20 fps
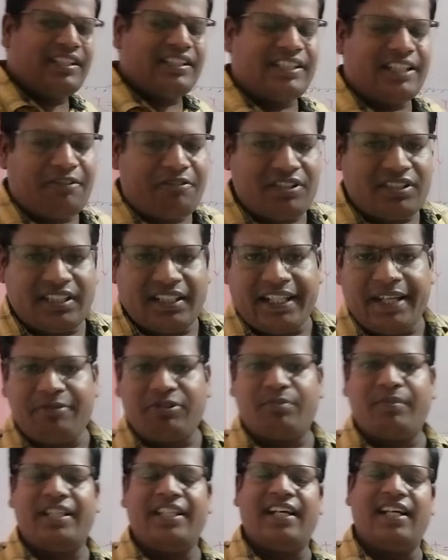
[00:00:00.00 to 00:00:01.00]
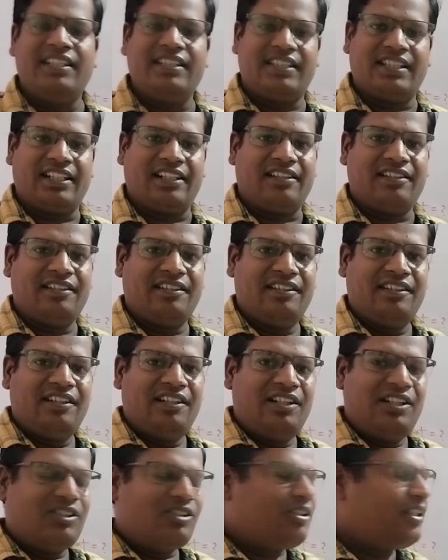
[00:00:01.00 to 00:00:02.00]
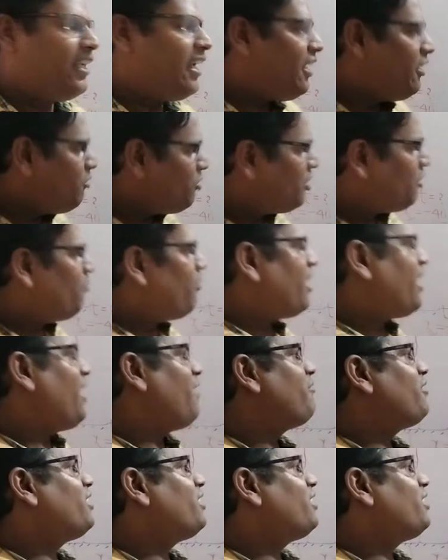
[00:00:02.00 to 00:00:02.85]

this equation gives me the answer. So here you see what I have